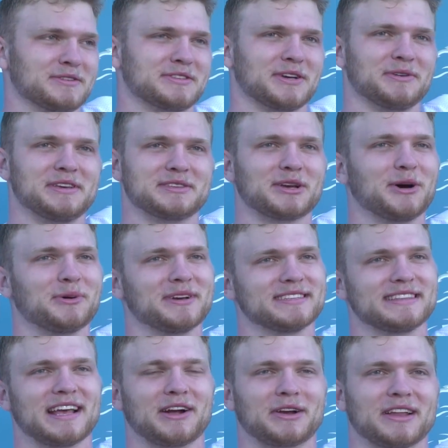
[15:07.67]
so he's always
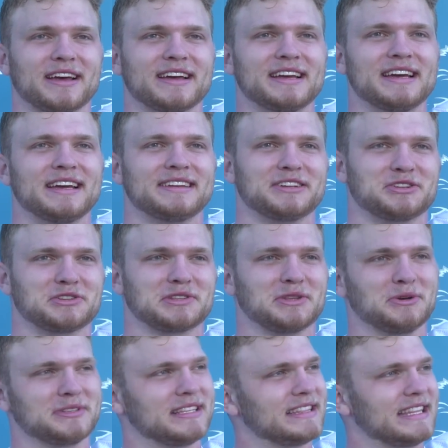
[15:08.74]
there to just
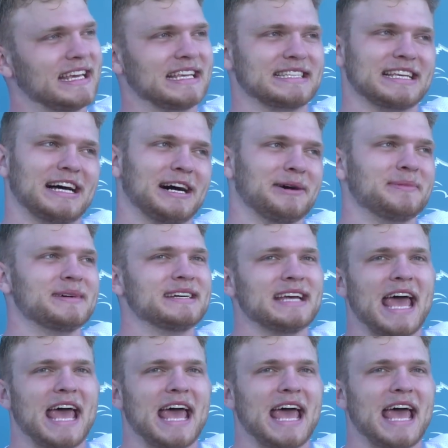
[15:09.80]
loosen things up,